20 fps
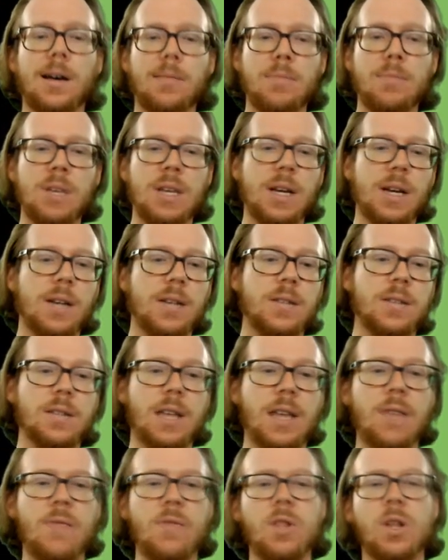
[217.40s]
because
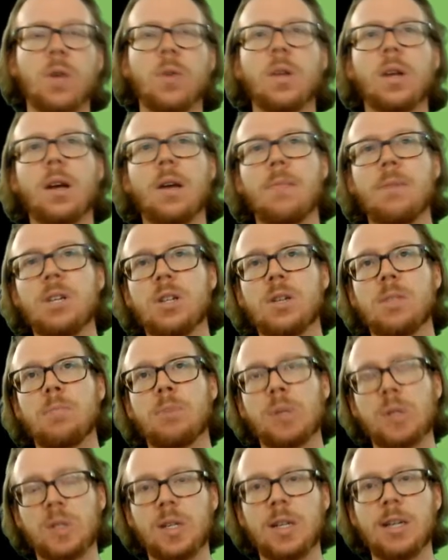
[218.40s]
even though the commission
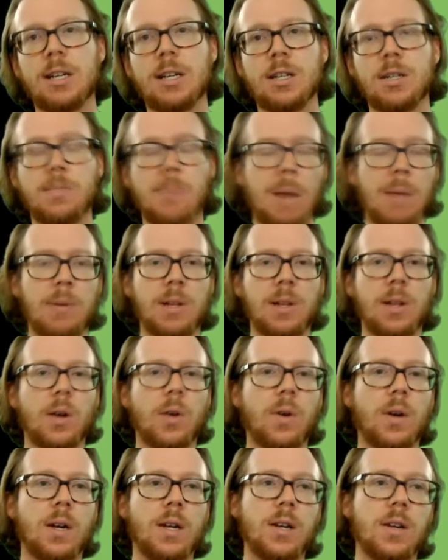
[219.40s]
percentage may be
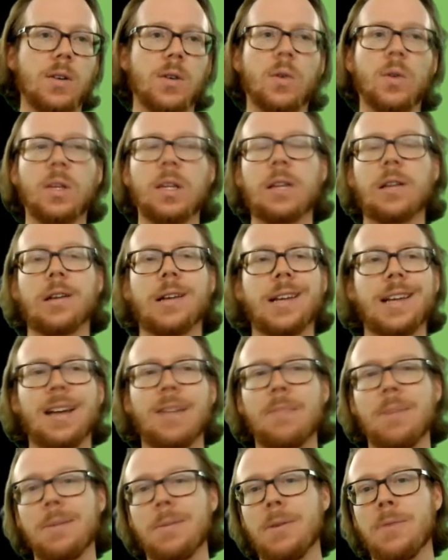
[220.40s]
lower, you're only looking
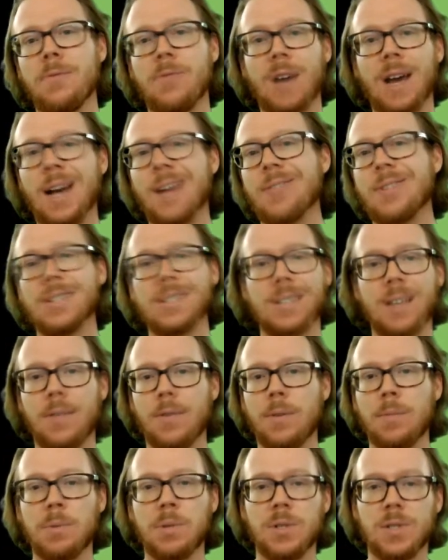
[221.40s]
at maybe 5 to
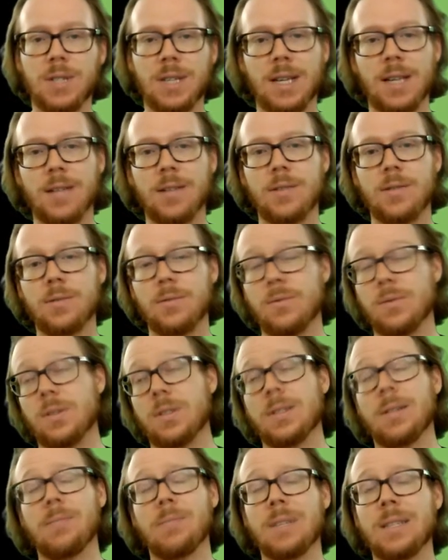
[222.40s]
7%,
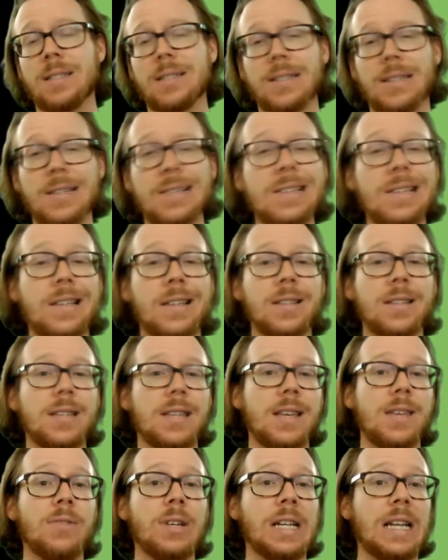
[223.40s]
some instances
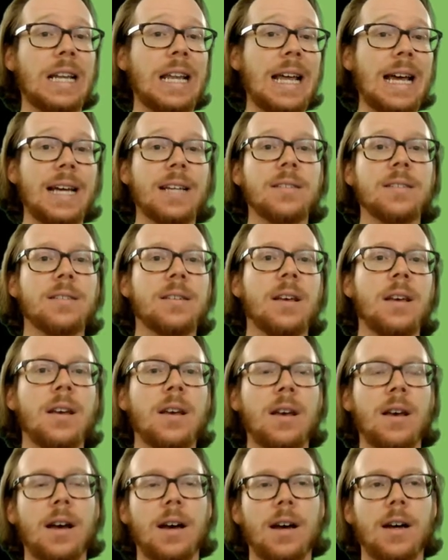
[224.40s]
even less.
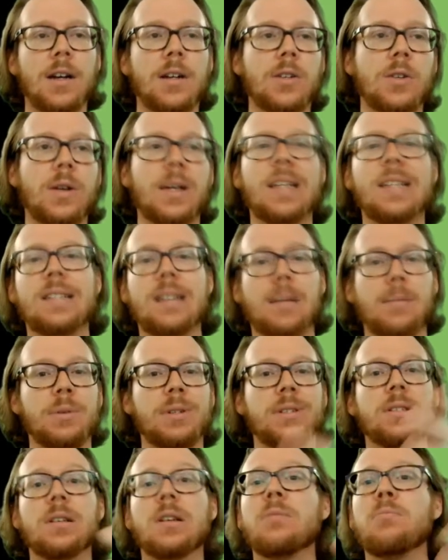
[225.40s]
A great example
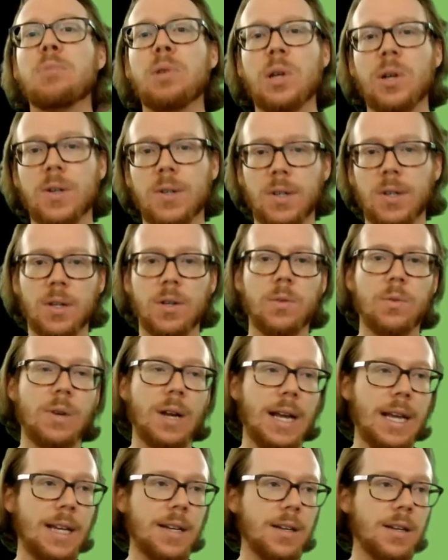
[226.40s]
is a computer,
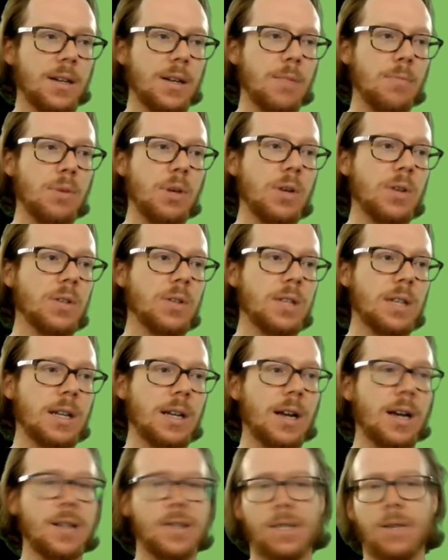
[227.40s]
right? A computer is going
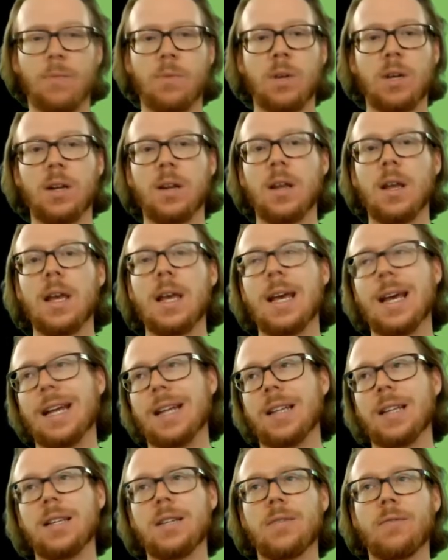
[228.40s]
to cost someone
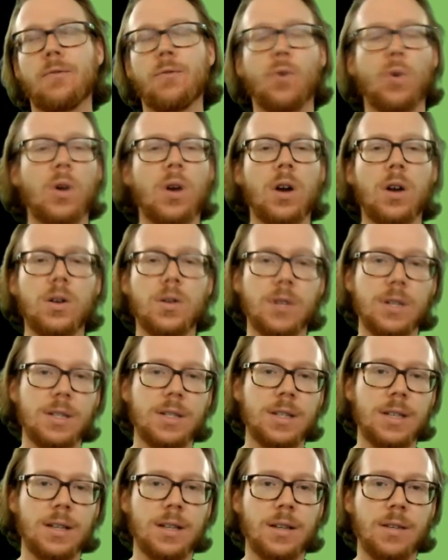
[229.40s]
at least $400
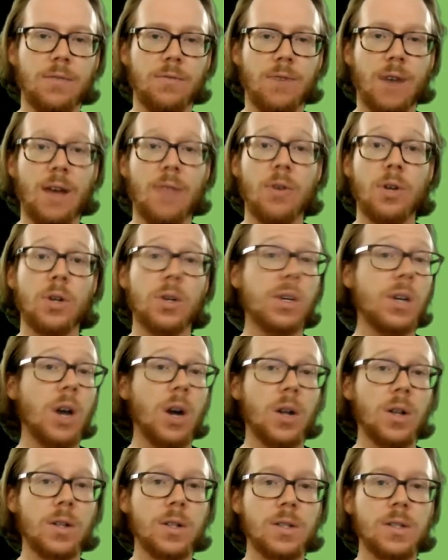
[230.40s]
to
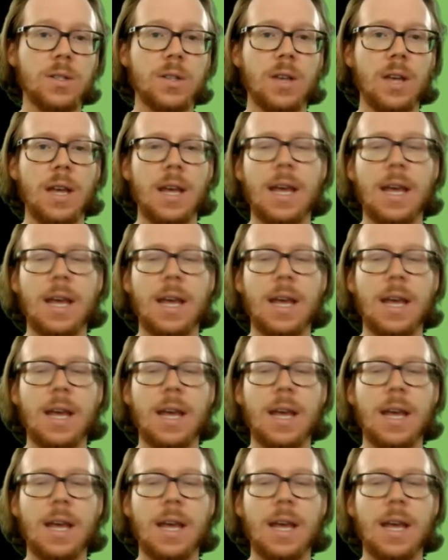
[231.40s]
$500,